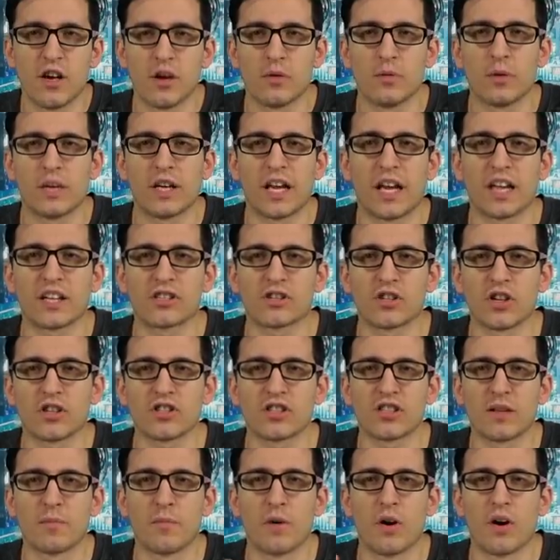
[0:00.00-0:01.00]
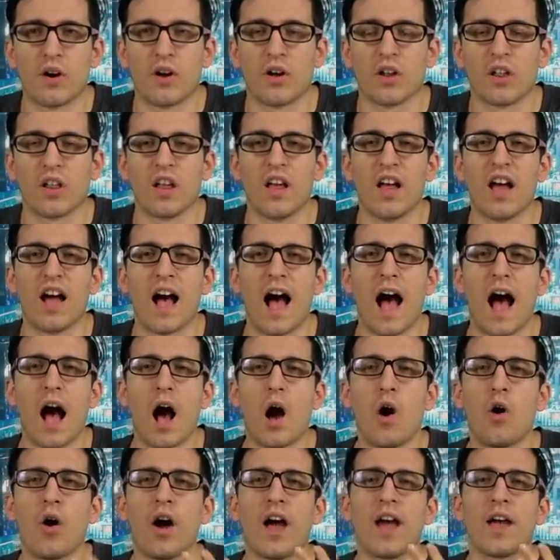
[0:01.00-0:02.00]
when I exhaust them all,
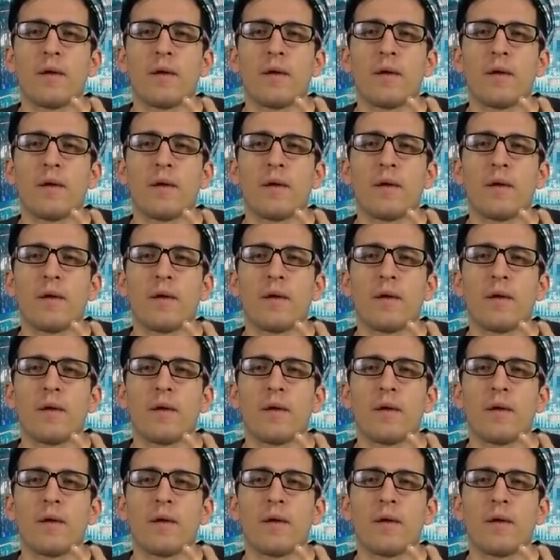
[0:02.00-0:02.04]
how